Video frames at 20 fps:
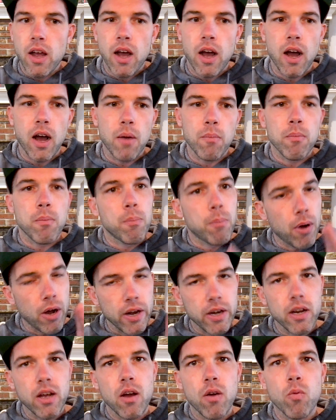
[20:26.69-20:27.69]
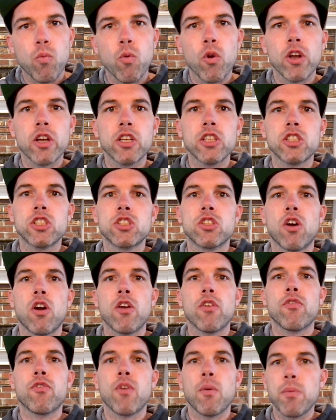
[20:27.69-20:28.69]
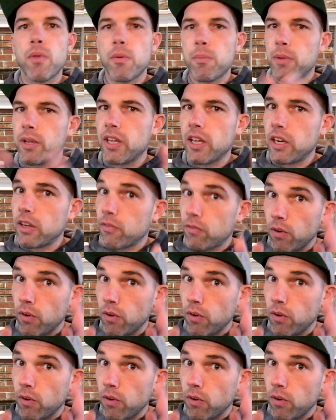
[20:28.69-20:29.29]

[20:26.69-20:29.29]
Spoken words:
But we're going to start from the beginning,